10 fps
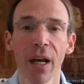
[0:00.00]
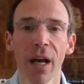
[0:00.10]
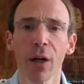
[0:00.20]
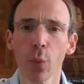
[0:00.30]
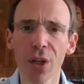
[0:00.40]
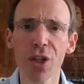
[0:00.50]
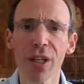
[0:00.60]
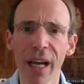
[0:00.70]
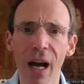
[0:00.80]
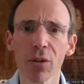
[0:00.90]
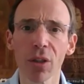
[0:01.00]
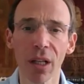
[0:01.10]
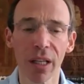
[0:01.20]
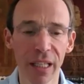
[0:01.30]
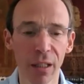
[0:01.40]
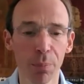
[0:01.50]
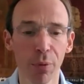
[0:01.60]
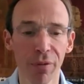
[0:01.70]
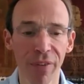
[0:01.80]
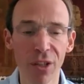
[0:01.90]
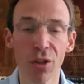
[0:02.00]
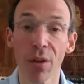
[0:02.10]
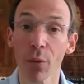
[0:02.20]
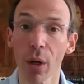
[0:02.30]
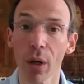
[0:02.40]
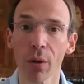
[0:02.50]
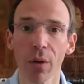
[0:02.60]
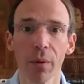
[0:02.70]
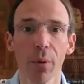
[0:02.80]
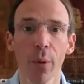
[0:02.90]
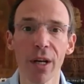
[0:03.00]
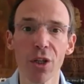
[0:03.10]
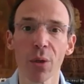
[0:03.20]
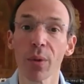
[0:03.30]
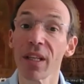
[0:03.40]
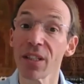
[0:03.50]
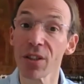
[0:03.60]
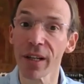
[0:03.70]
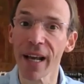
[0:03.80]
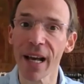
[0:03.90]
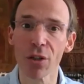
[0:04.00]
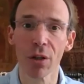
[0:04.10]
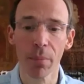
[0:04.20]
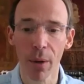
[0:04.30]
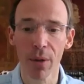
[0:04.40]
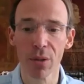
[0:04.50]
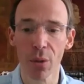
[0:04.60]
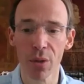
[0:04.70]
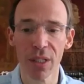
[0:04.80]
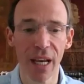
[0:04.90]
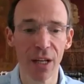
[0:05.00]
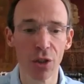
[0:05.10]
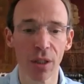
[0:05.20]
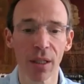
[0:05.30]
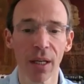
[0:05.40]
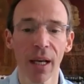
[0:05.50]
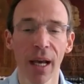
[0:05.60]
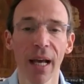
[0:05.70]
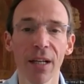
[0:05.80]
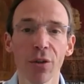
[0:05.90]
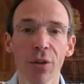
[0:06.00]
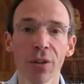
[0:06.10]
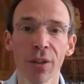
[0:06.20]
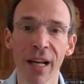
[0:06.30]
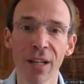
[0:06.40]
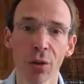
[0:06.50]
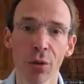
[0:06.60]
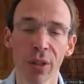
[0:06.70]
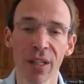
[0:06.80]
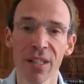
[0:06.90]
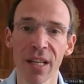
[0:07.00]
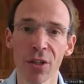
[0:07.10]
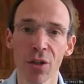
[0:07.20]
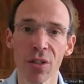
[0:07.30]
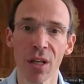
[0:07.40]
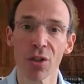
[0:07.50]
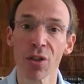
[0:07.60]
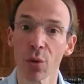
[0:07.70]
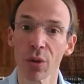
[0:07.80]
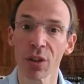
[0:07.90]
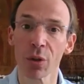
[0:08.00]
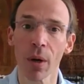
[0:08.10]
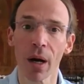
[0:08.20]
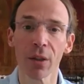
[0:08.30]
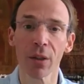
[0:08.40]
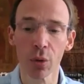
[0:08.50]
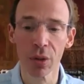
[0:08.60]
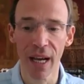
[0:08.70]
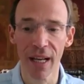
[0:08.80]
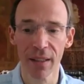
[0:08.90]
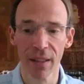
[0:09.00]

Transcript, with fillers: and reaching out to the legal profession through our collaboration with the International Bar Association and to international organizations such as UNIDROIT and UNCTAD.